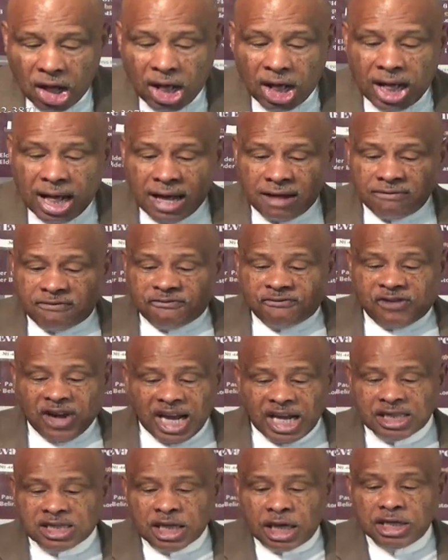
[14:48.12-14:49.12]
and
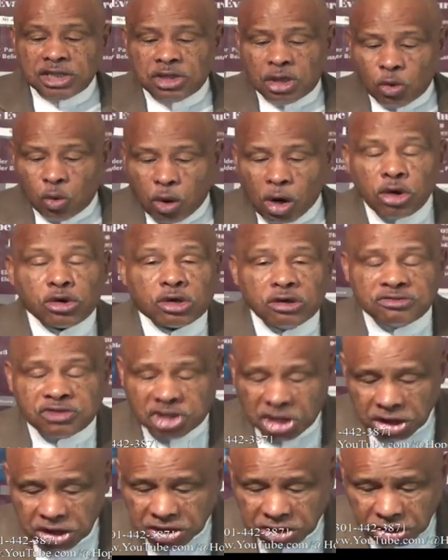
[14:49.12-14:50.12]
faith in the work of
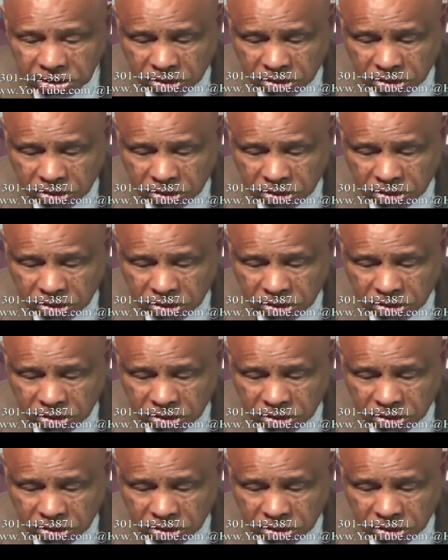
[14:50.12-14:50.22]
Jesus